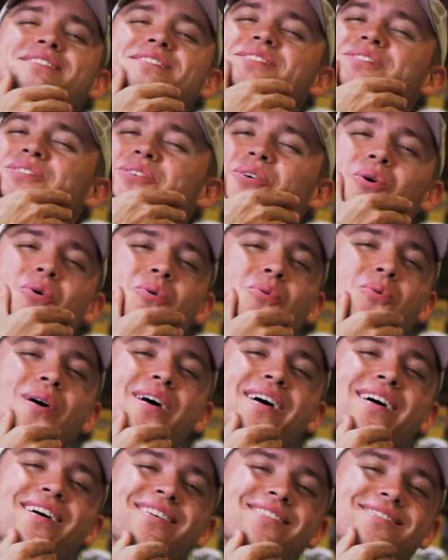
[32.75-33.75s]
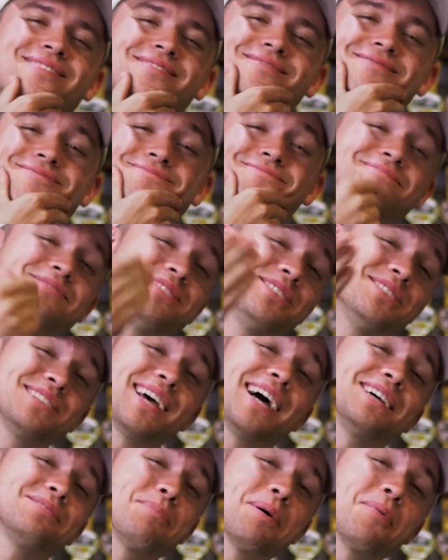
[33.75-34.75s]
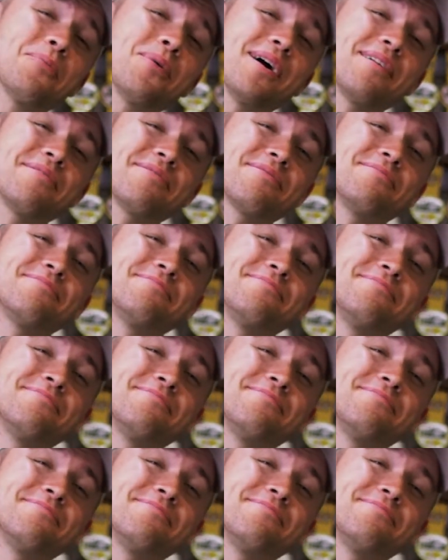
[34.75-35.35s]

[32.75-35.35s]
so well. Just ask my wife.